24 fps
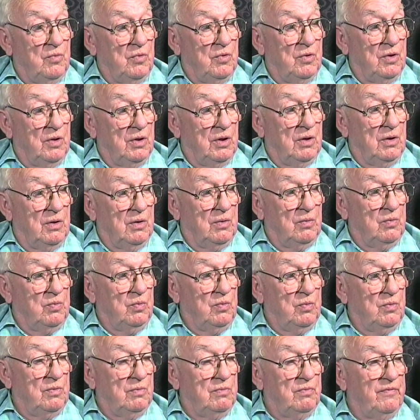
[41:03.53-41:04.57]
uh, uh,
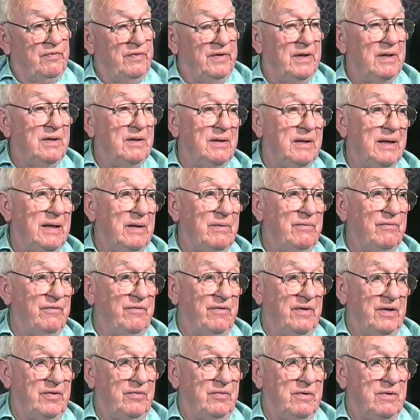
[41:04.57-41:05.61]
Vietnam
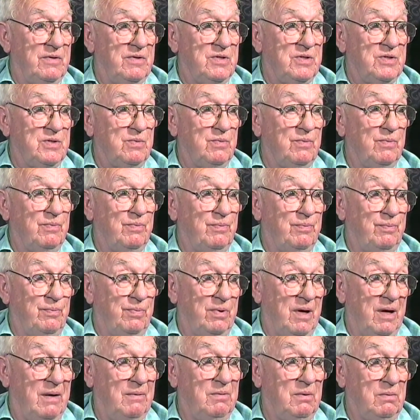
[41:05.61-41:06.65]
veterans
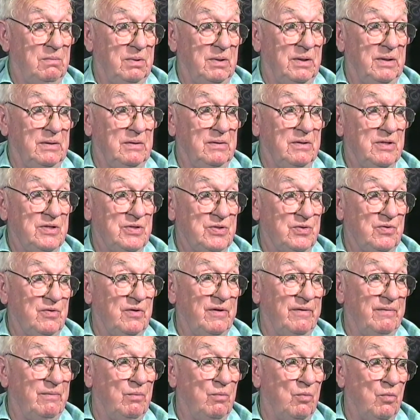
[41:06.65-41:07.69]
probably
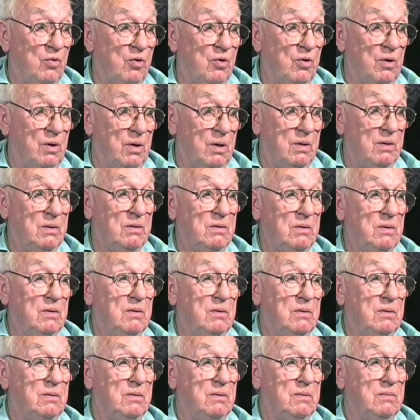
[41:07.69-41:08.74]
deserve more
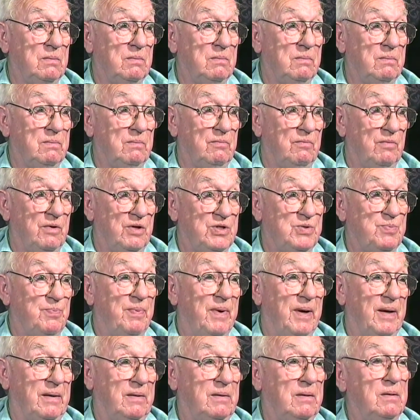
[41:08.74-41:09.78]

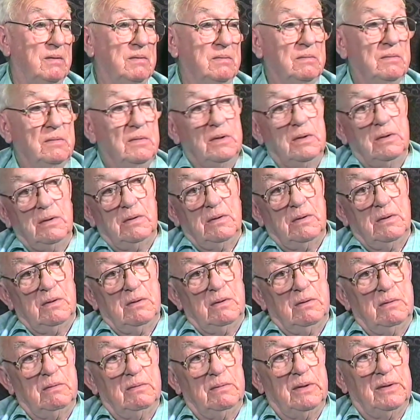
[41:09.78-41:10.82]
respect
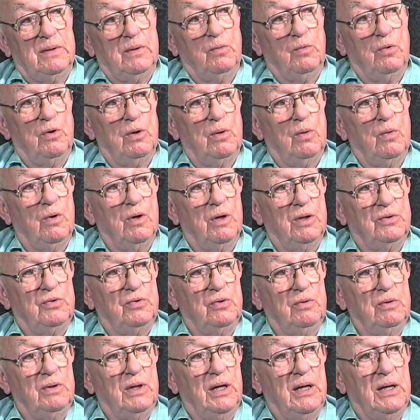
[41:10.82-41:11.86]
than the World War
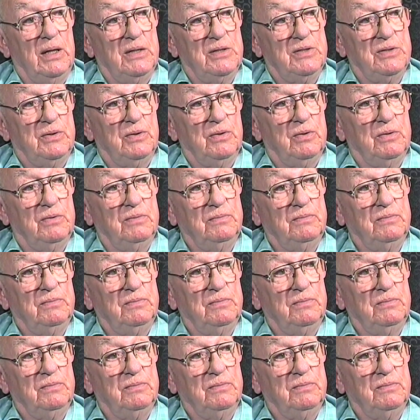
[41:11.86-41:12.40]
II guys do.